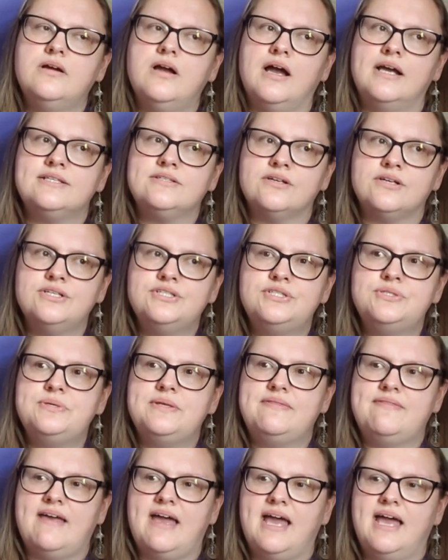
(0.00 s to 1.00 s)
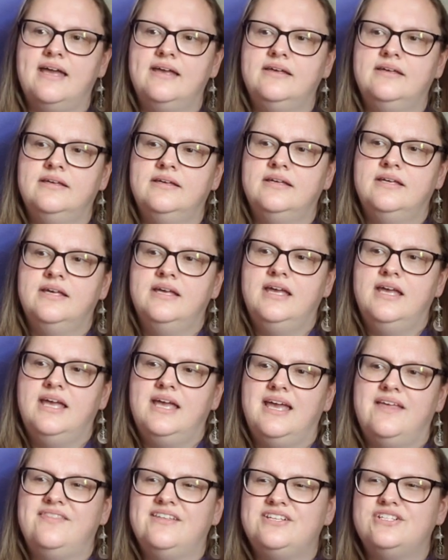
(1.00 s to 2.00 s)
I started doing that,
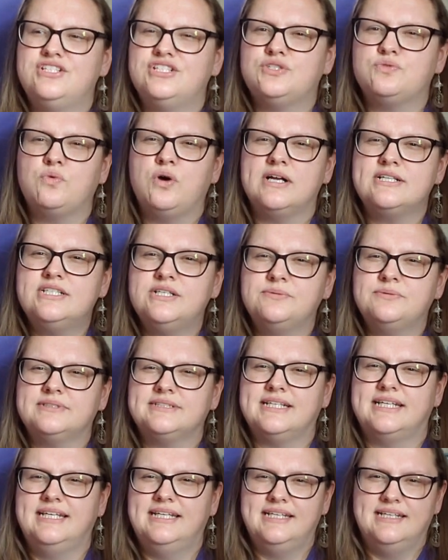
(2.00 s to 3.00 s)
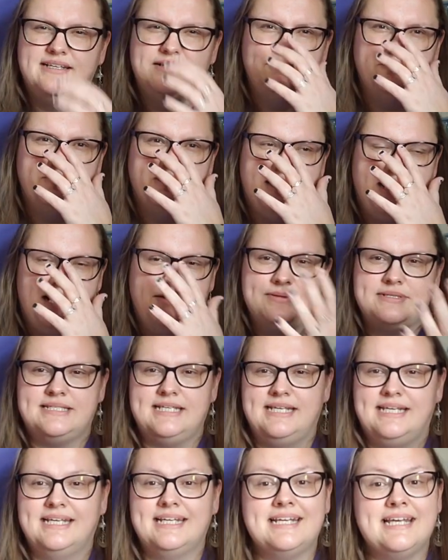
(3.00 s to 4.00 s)
and then just watching was like what I was
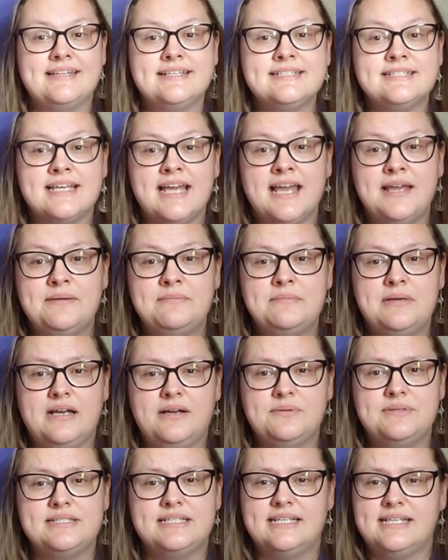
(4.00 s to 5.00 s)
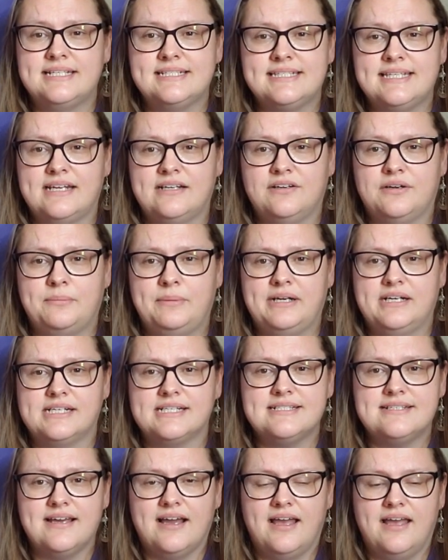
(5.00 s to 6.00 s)
eating. And at this time, I was eating standard
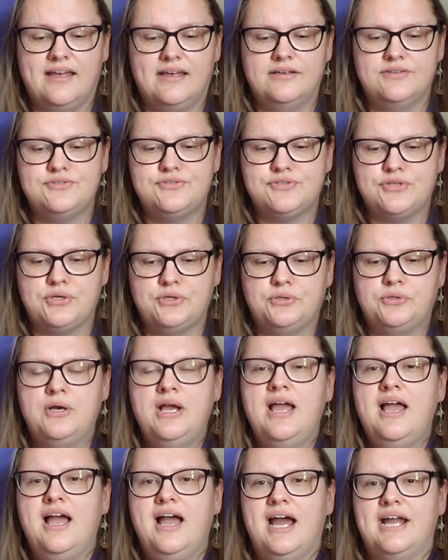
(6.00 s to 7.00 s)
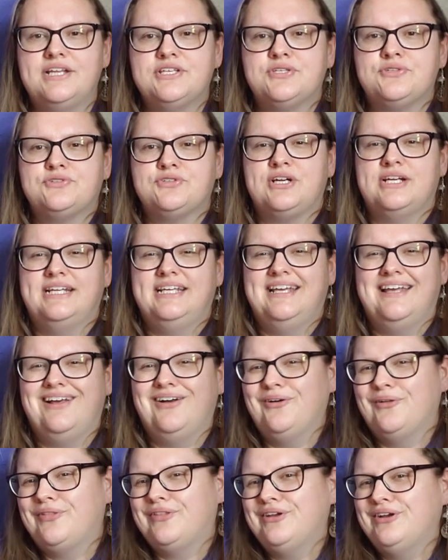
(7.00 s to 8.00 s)
American diet. So I just was trying to eat
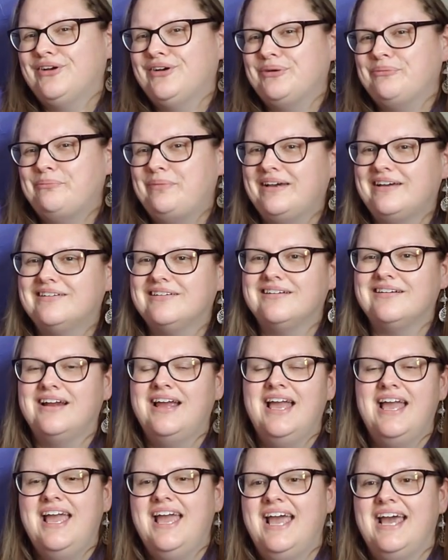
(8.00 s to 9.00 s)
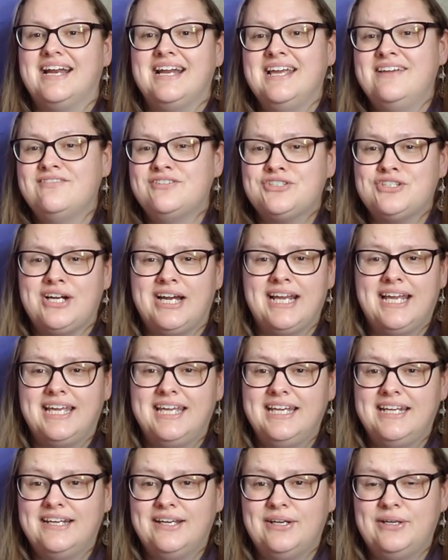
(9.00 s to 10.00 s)
healthier and better. And I even tried
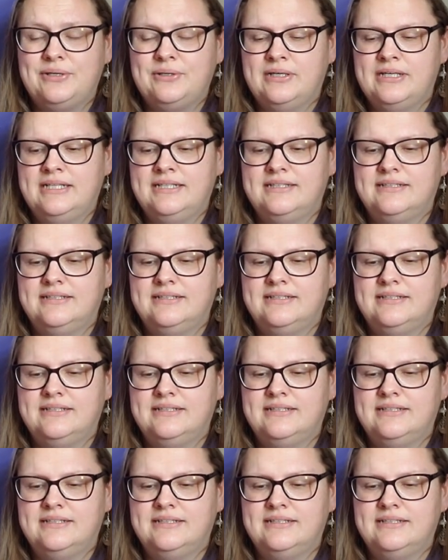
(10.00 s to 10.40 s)
keto,